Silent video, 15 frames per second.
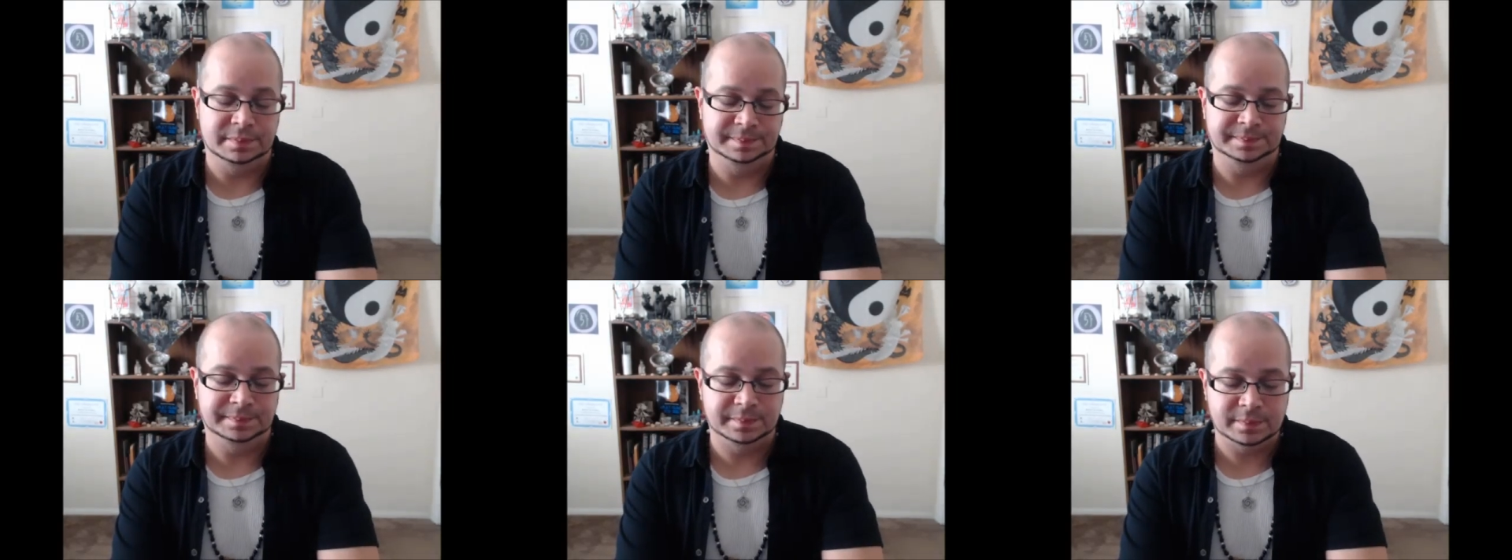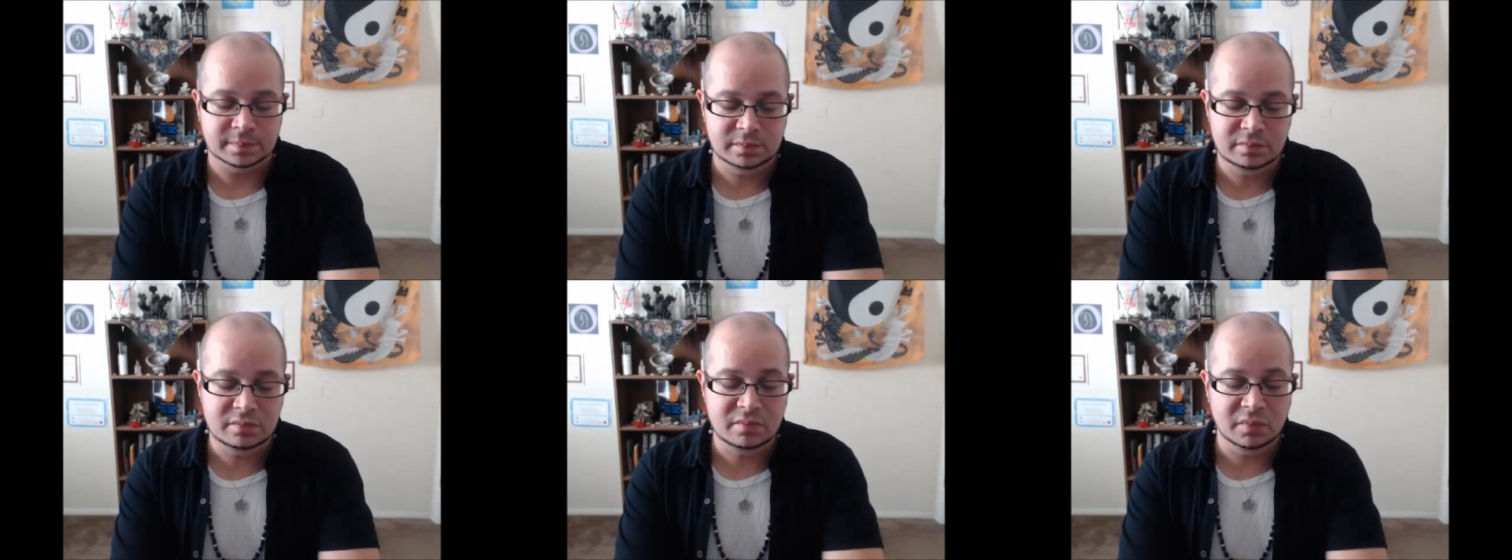in this
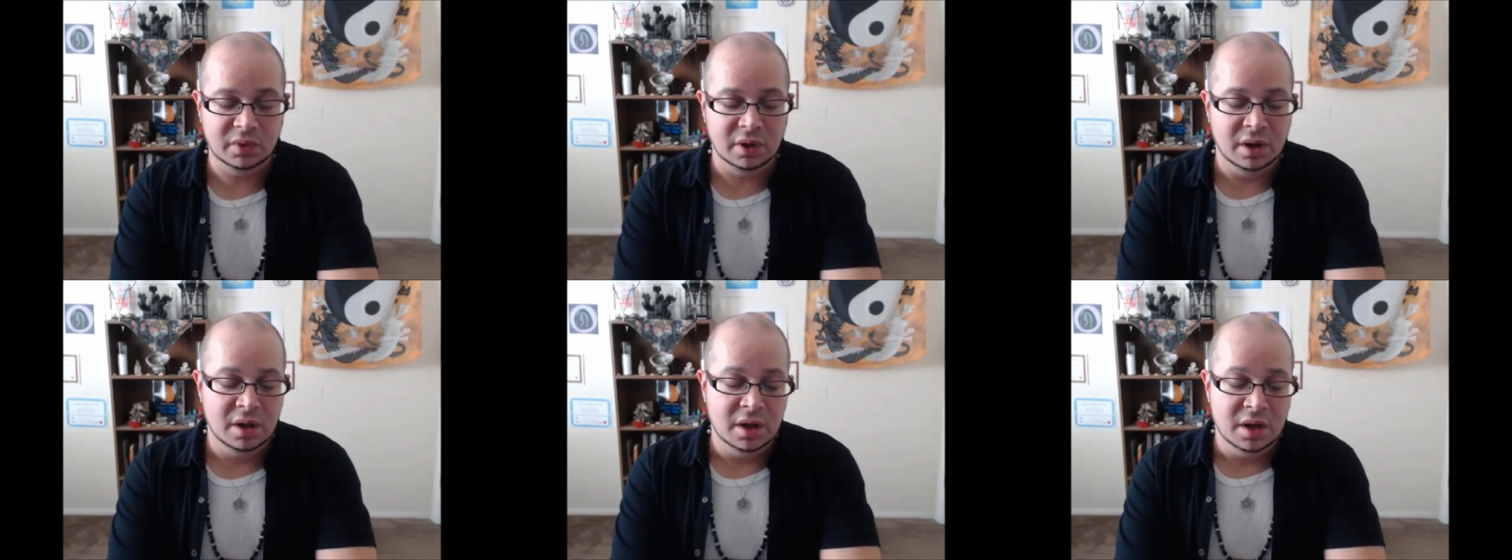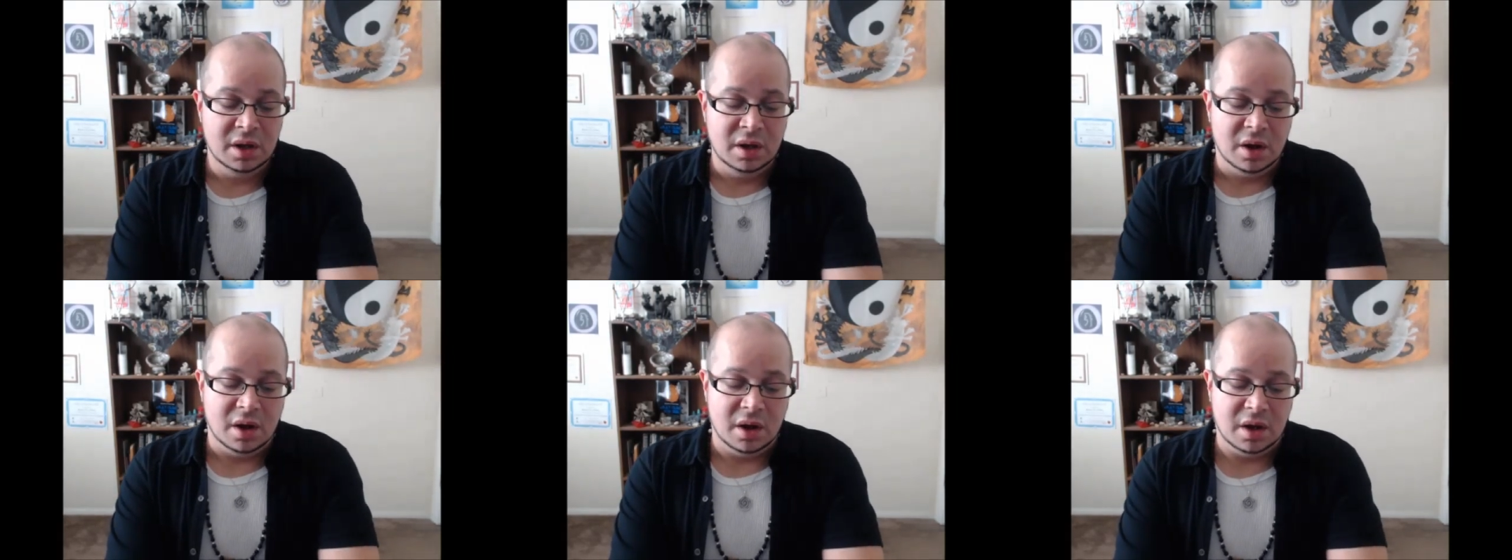reality much
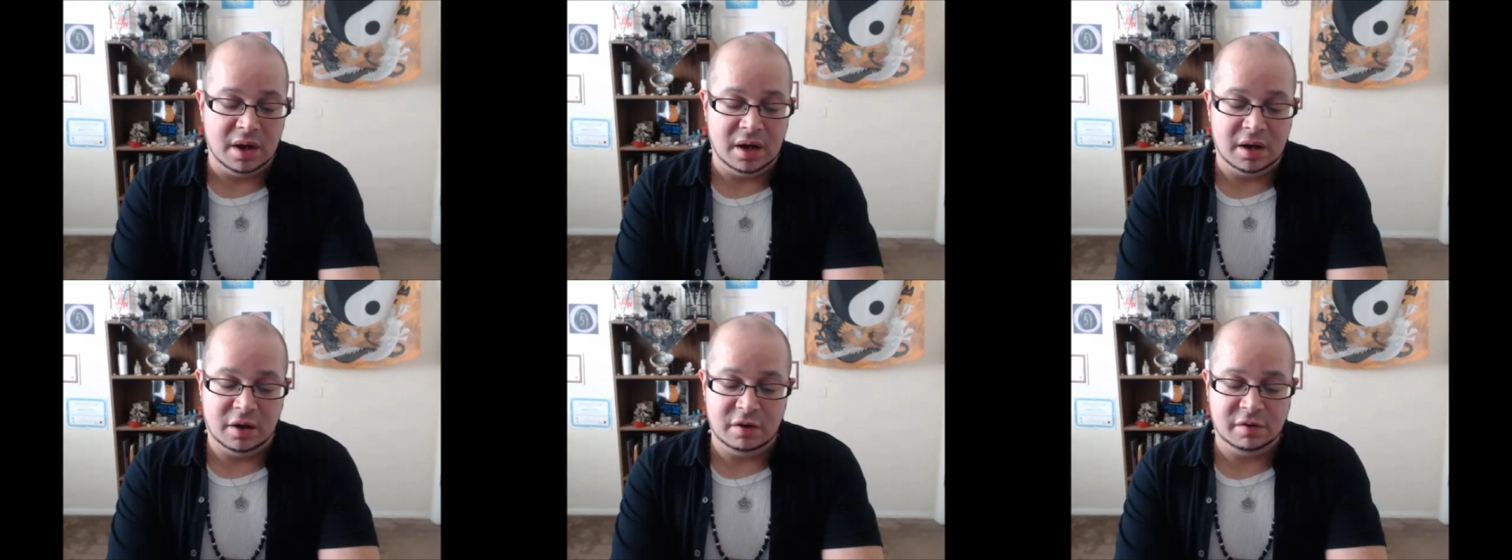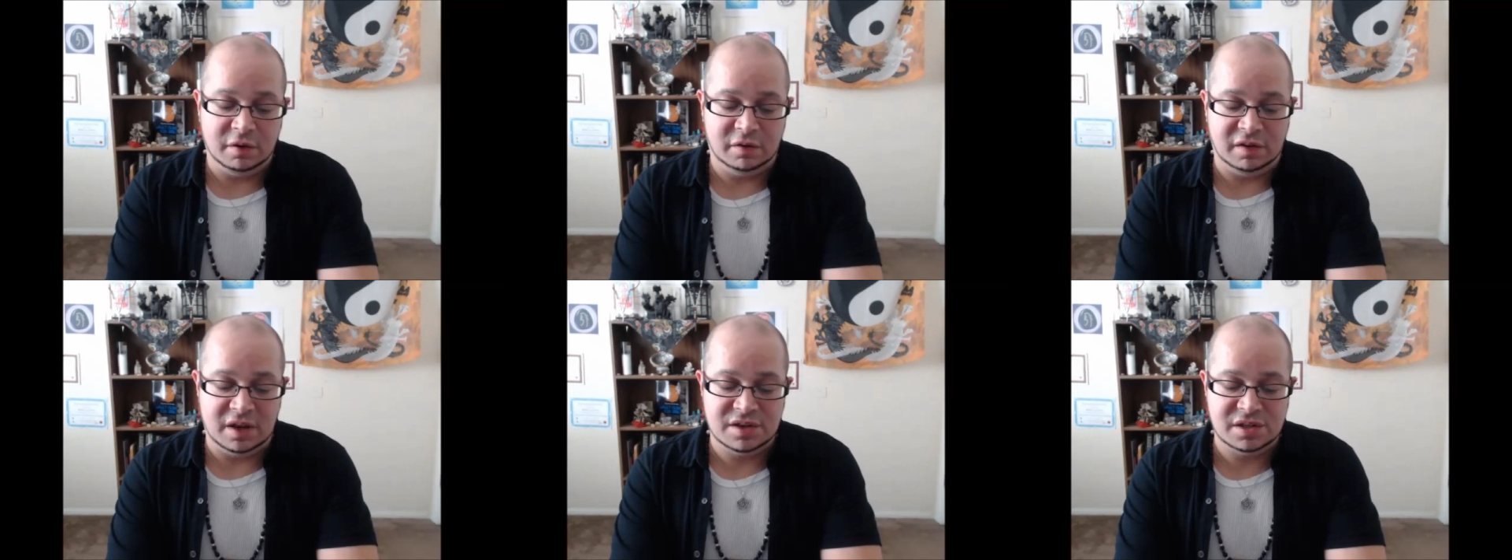easier than
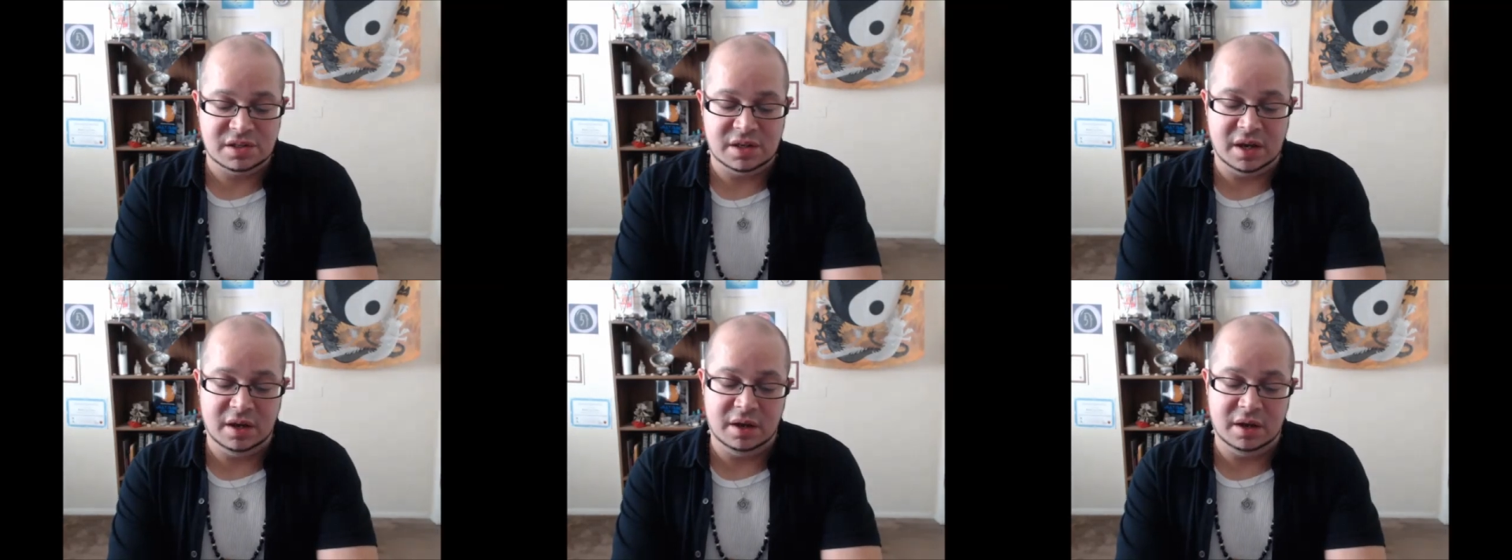normal.